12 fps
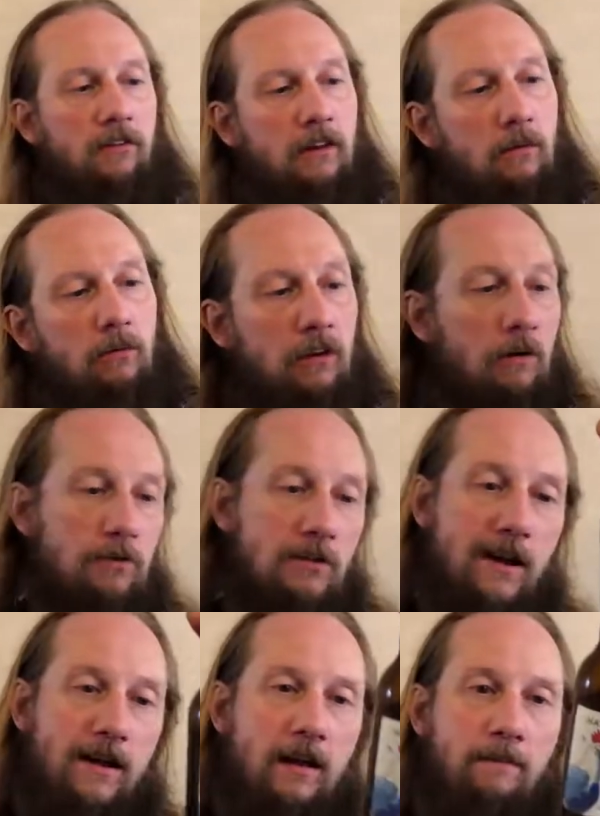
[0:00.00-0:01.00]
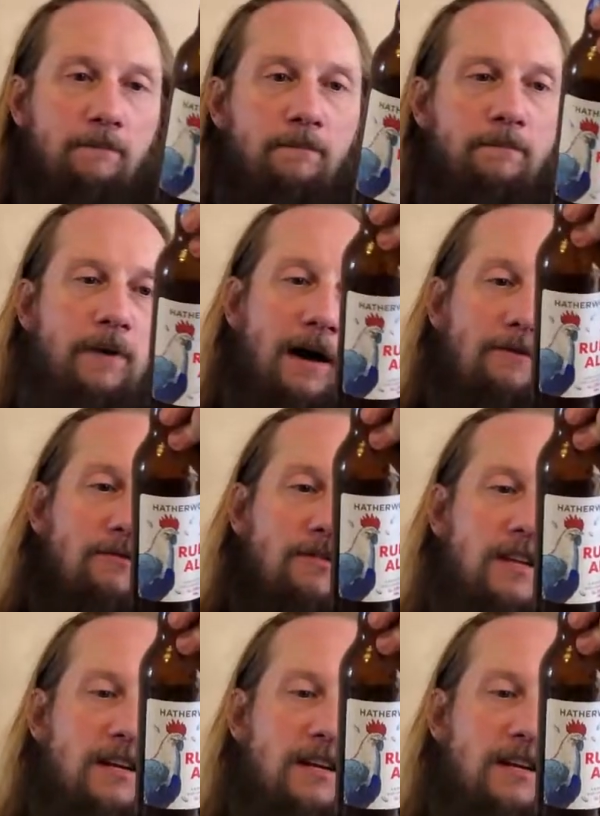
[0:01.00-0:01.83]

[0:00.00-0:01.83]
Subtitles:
It was like £1